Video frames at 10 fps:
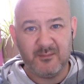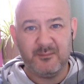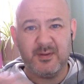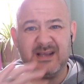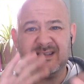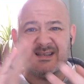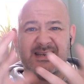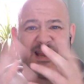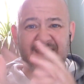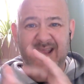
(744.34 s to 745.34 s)
But
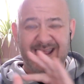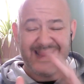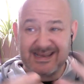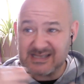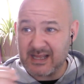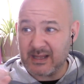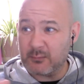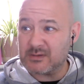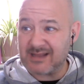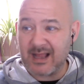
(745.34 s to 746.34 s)
it
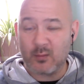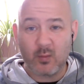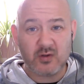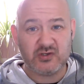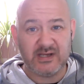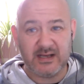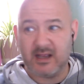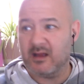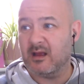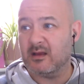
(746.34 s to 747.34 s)
was like watching
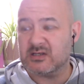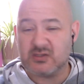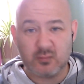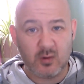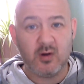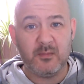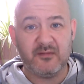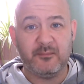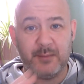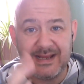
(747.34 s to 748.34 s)
a swarm
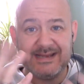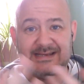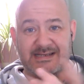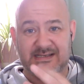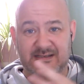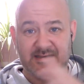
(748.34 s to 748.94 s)
of bees.